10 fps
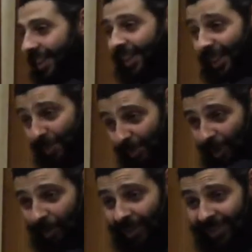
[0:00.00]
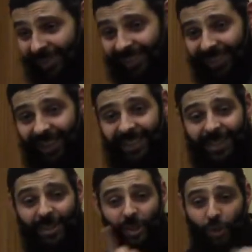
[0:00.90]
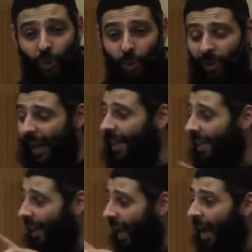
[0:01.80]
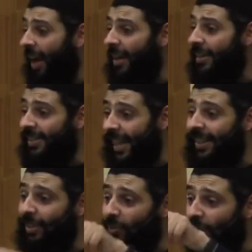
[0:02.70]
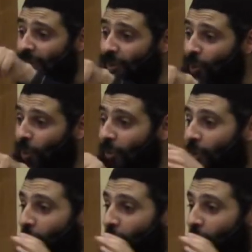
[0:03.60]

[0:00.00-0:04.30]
and he gives me the money, and here is the store, and I stand in front of the toy